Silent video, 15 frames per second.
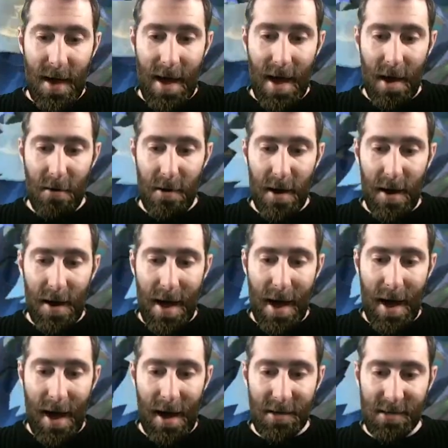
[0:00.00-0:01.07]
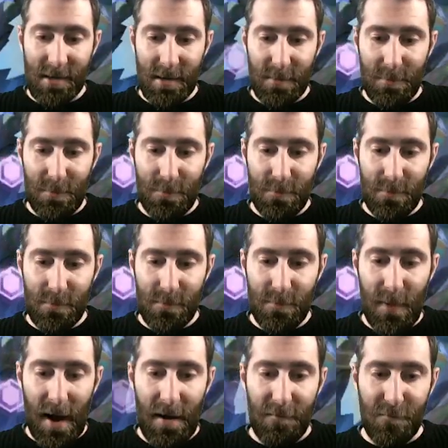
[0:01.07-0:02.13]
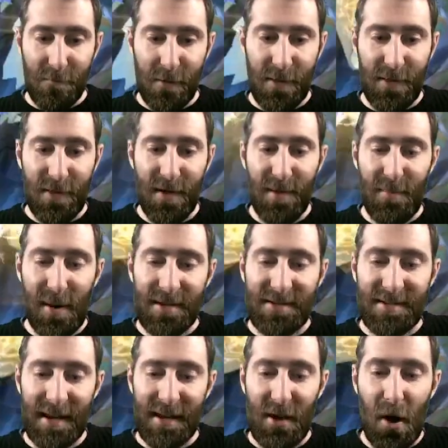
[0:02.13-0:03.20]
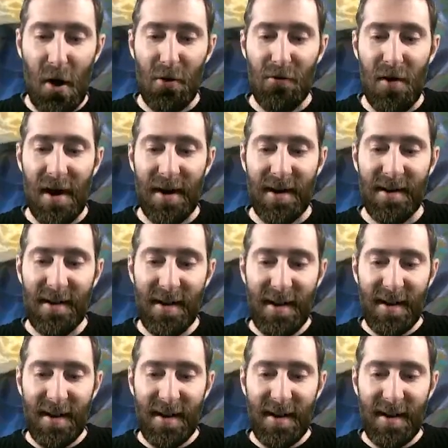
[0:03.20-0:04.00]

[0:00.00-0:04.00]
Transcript: our hunter buff with by selling Hog Rider.